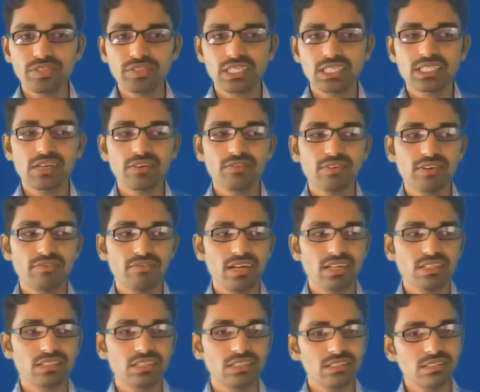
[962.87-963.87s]
of
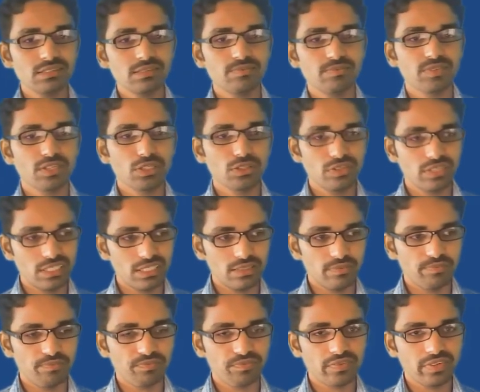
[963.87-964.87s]
reflection is unity.
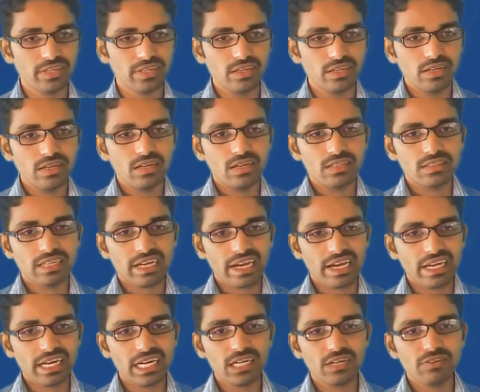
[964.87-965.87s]
The
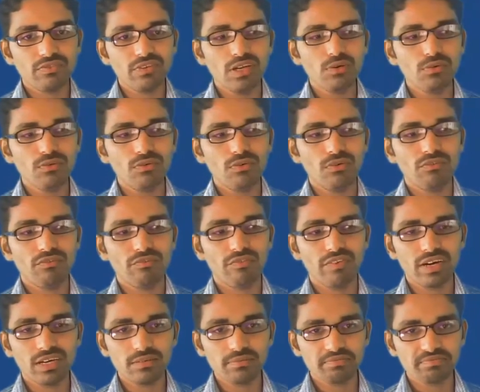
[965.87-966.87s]
current wave for
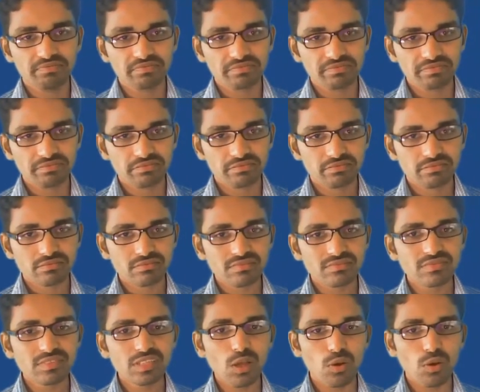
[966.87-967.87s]

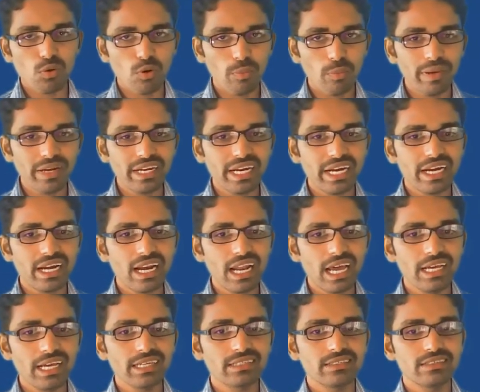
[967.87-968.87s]
open end
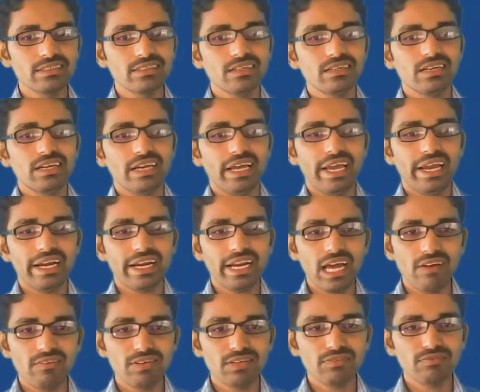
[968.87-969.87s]
line, a
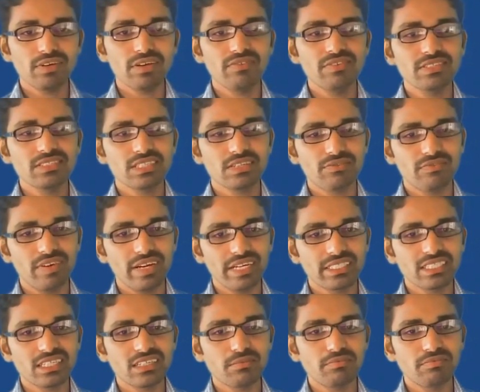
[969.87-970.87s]
travelling wave is
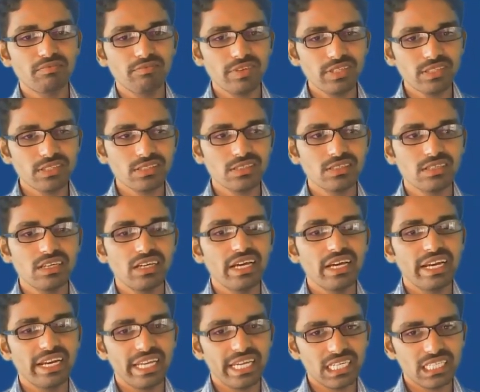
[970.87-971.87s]
reflected with
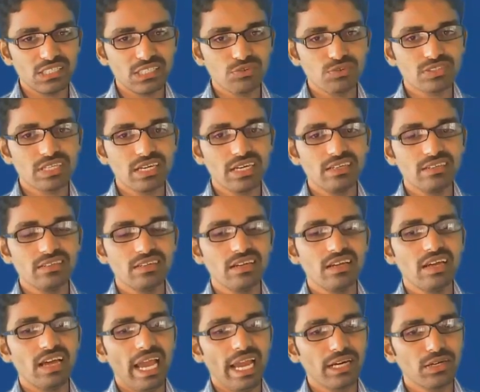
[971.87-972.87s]
negative sign
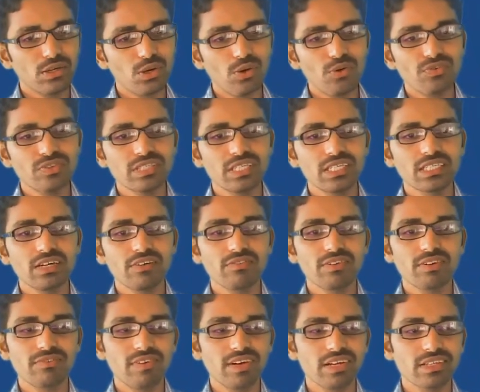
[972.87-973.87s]
and coefficient of
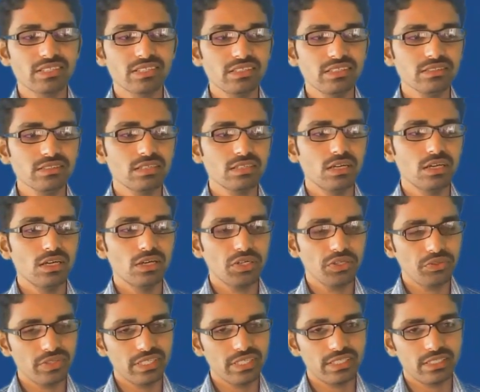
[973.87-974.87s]
reflection is
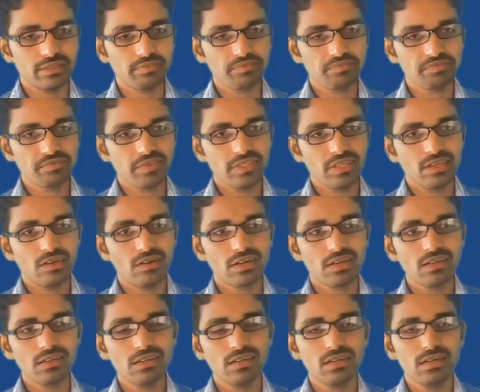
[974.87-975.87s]
unity. Okay.
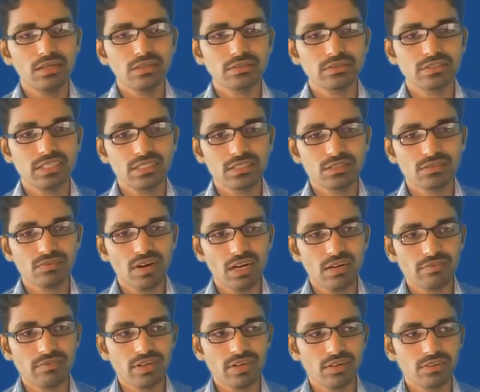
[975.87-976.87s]
So, that is what
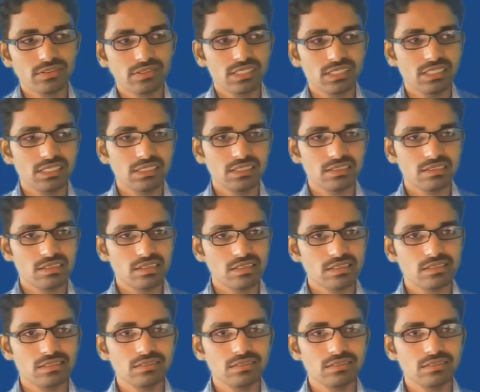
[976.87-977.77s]
we have seen in this lecture,